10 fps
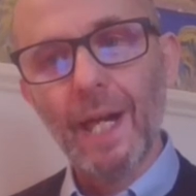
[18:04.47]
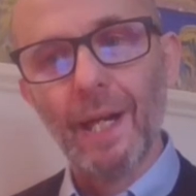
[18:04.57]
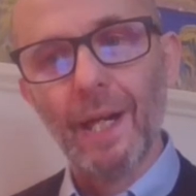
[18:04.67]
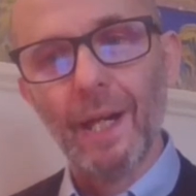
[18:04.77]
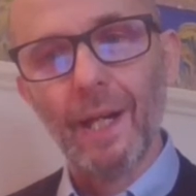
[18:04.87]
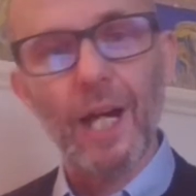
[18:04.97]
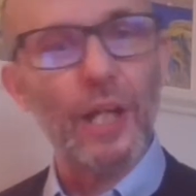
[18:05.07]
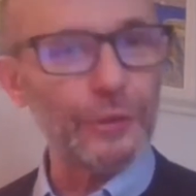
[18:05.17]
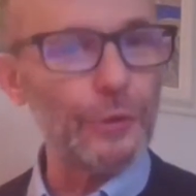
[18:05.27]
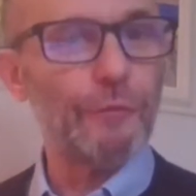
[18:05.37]

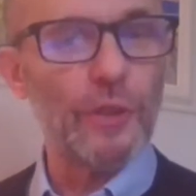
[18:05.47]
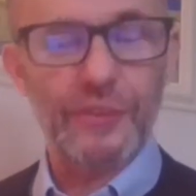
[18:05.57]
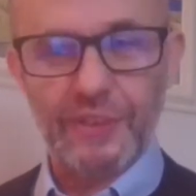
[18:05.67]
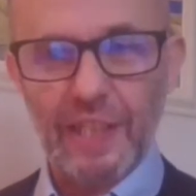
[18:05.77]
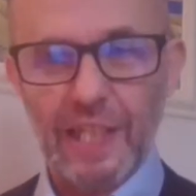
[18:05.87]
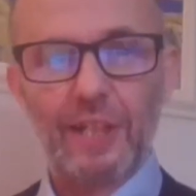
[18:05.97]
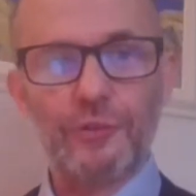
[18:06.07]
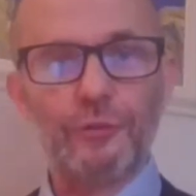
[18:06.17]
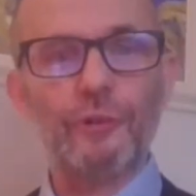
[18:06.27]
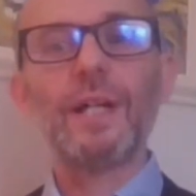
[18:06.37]
a university
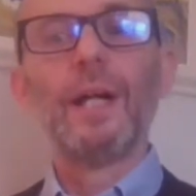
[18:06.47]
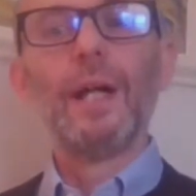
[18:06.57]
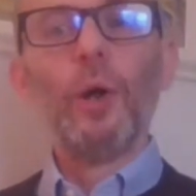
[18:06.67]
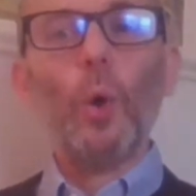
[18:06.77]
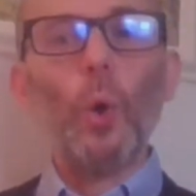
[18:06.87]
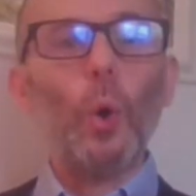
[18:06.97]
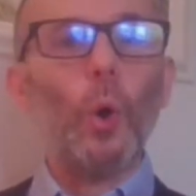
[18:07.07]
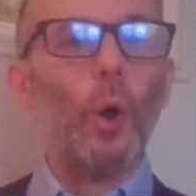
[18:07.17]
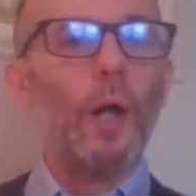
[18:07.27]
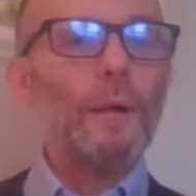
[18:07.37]
lecturer
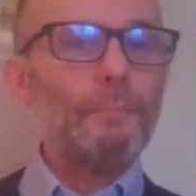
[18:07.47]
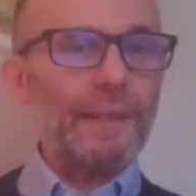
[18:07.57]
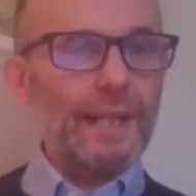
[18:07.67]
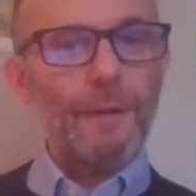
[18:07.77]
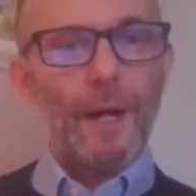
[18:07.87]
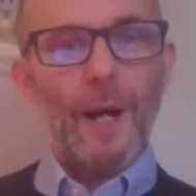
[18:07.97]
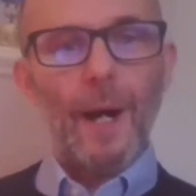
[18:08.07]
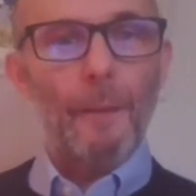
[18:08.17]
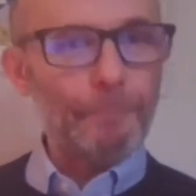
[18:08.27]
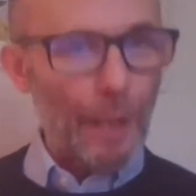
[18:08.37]
or become
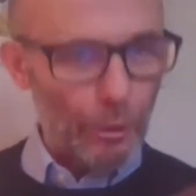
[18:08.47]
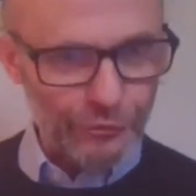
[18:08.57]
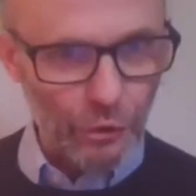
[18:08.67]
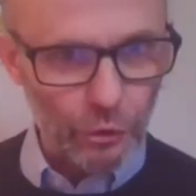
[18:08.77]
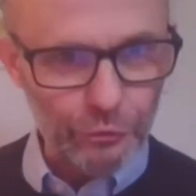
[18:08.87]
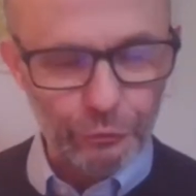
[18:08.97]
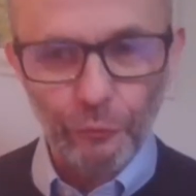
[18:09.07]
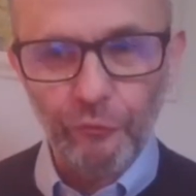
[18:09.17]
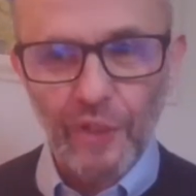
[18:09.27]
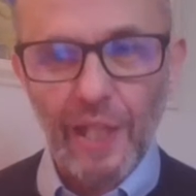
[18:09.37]
a
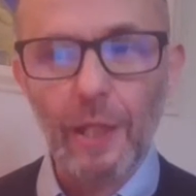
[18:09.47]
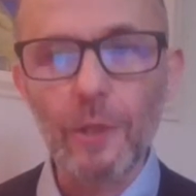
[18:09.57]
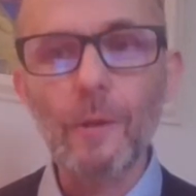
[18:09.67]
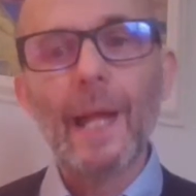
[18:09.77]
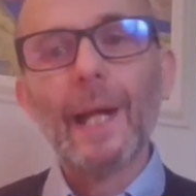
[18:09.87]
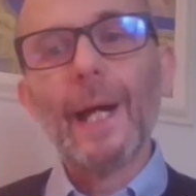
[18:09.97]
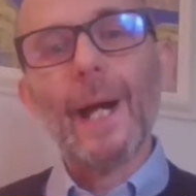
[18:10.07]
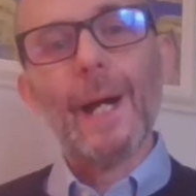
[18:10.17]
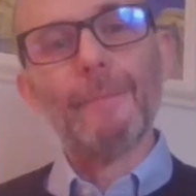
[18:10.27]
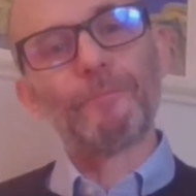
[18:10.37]
postdoctoral fellow,
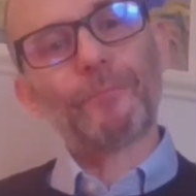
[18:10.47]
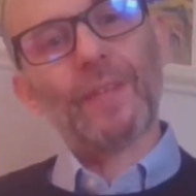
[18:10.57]
and